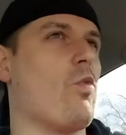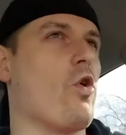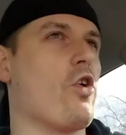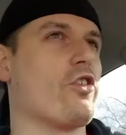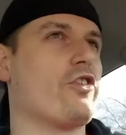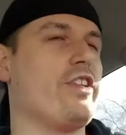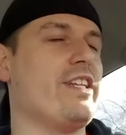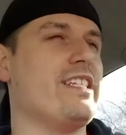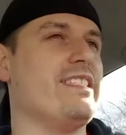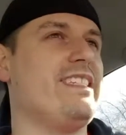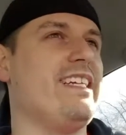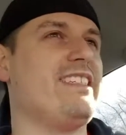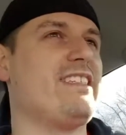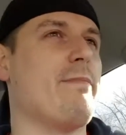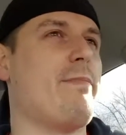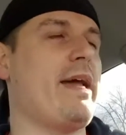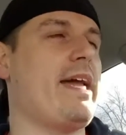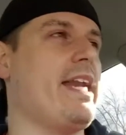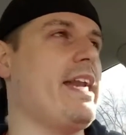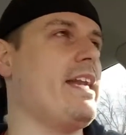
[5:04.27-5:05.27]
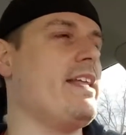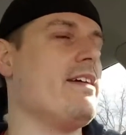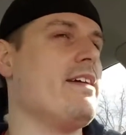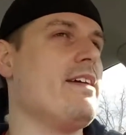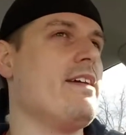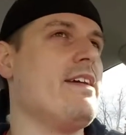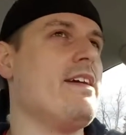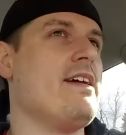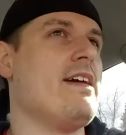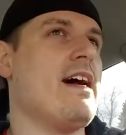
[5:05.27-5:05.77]
worse than anticipated,
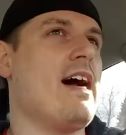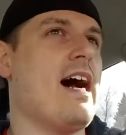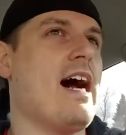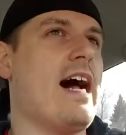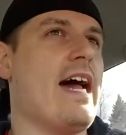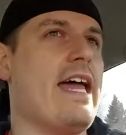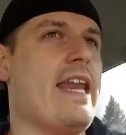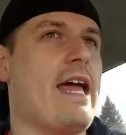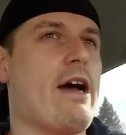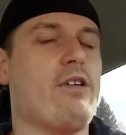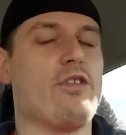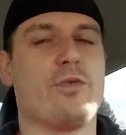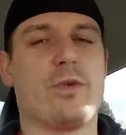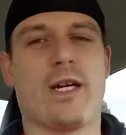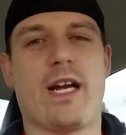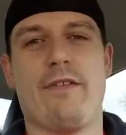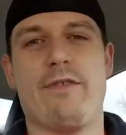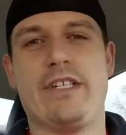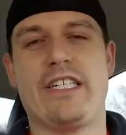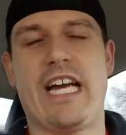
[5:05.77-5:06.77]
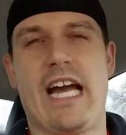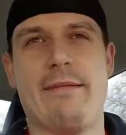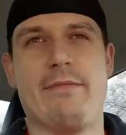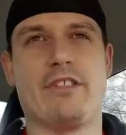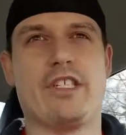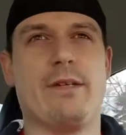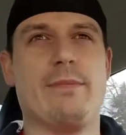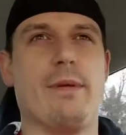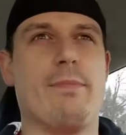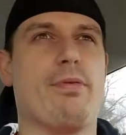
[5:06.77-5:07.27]
uh, and now his recovery time is
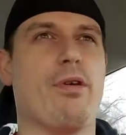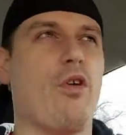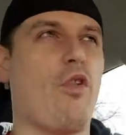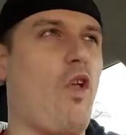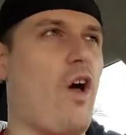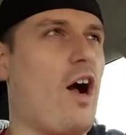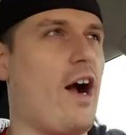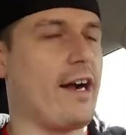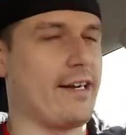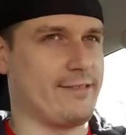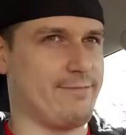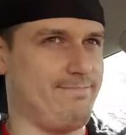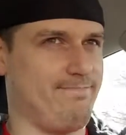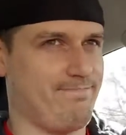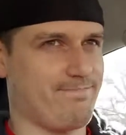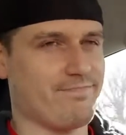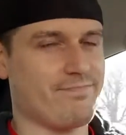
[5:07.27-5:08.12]
going to be prolonged.